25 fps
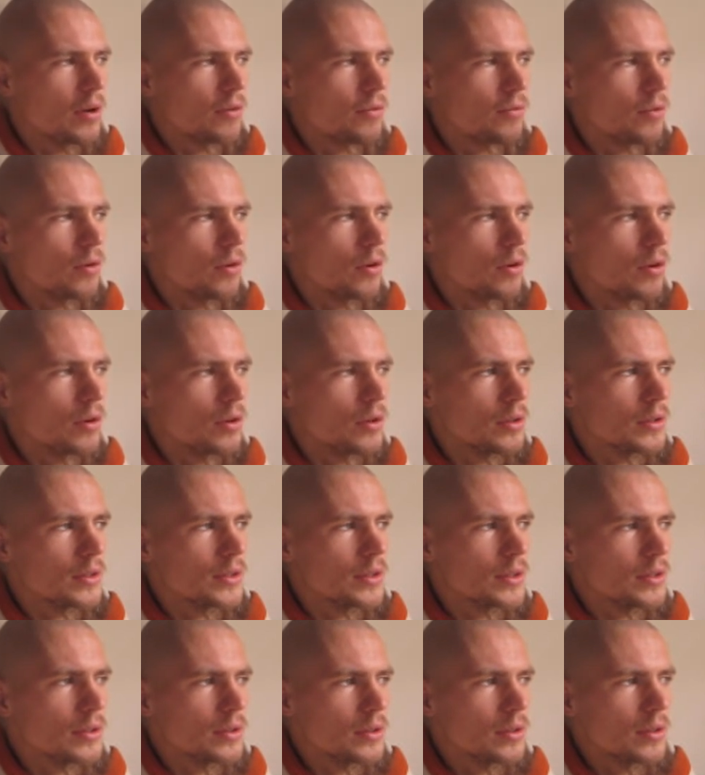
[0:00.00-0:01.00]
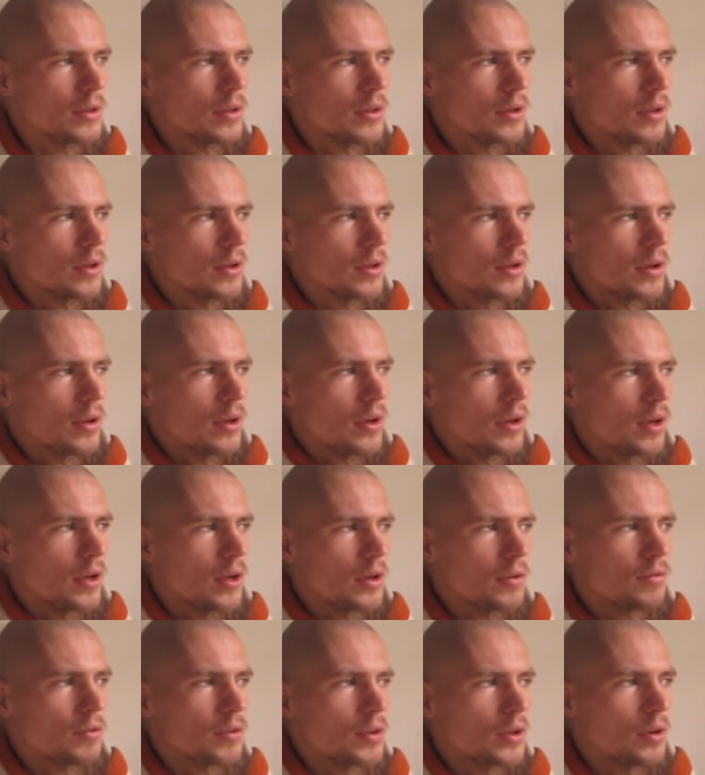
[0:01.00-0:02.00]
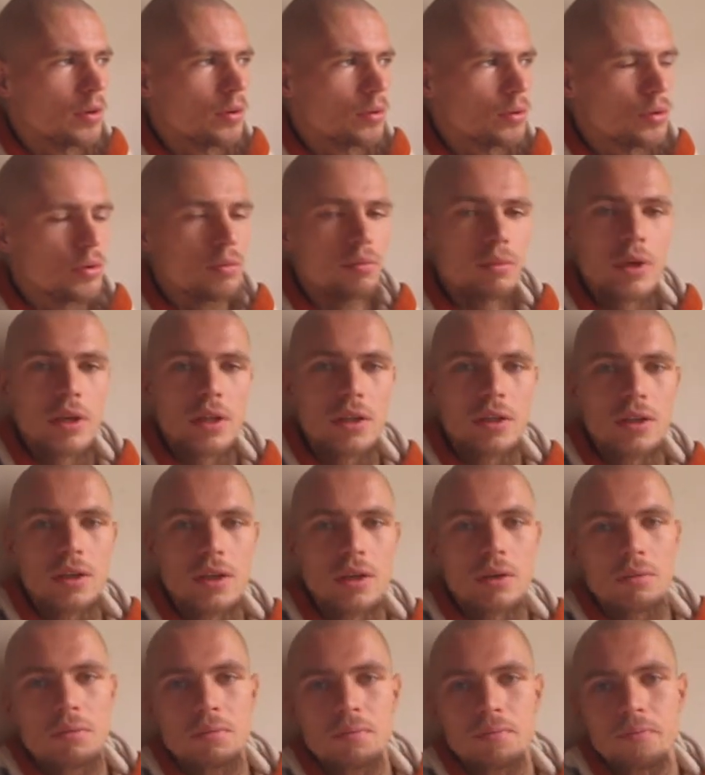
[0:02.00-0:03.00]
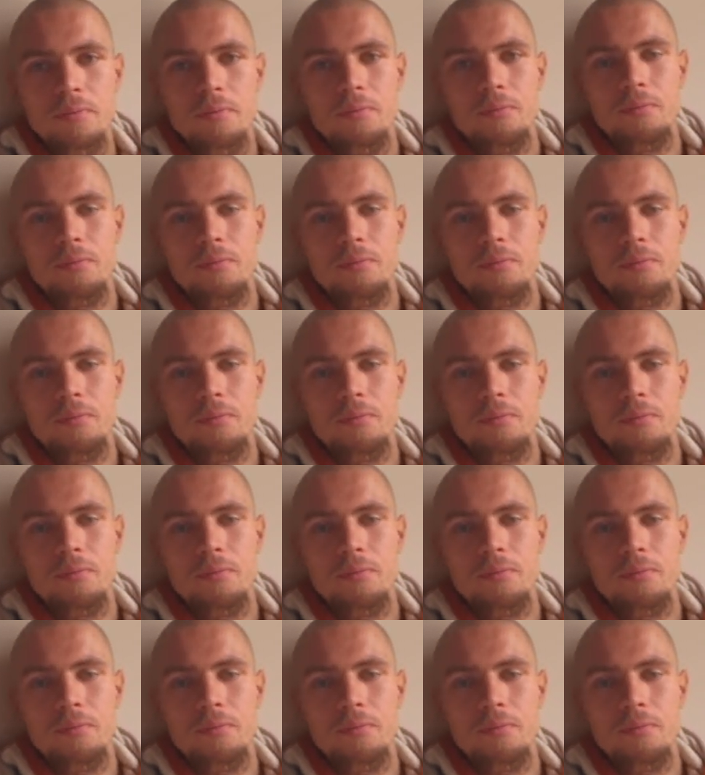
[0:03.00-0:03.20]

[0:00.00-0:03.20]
force, and if no, to beat him.